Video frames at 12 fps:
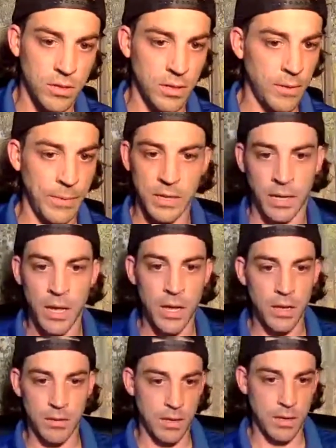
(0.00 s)
I mean, like,
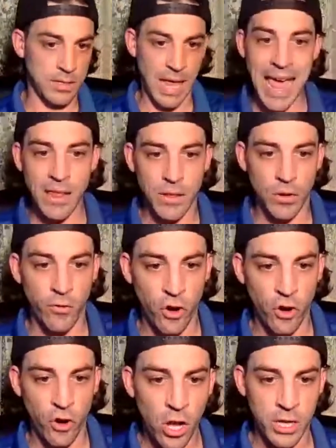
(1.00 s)
he's 8th
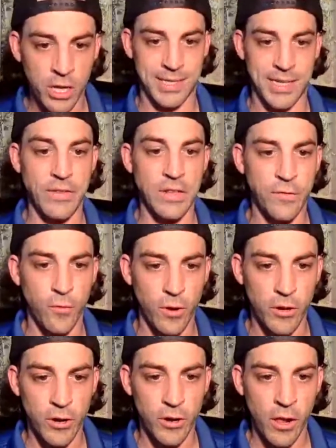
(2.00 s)
overall,
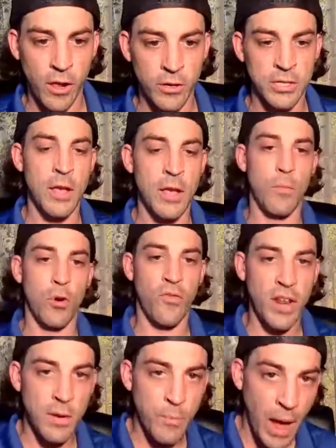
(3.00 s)
$7,400,
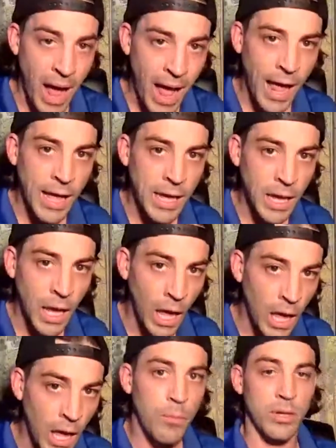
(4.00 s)
motivated by
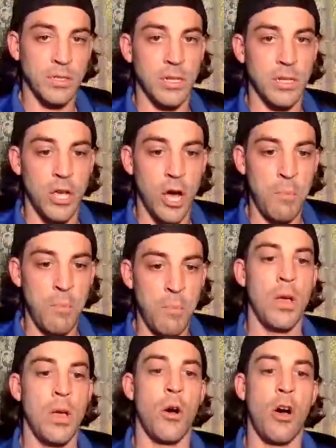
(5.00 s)
President Cup.
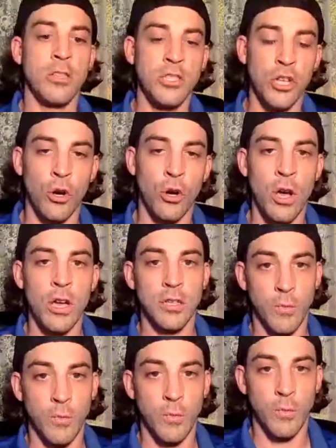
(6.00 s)
Also,
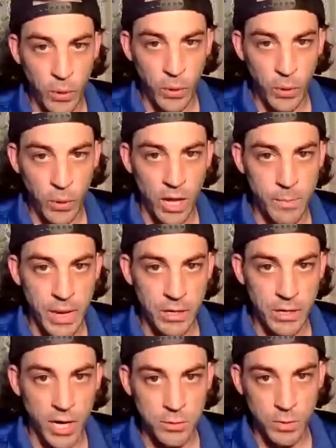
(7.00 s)
someone that plays well on bent
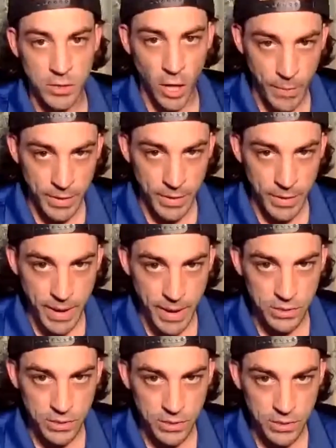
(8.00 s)
grass. We saw him at the
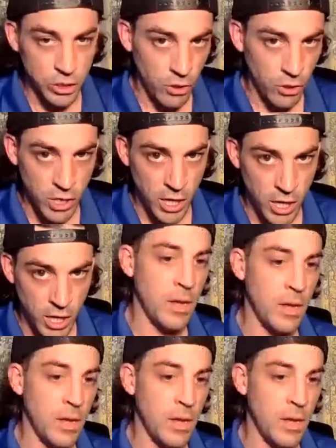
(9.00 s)
Masters. He showed up.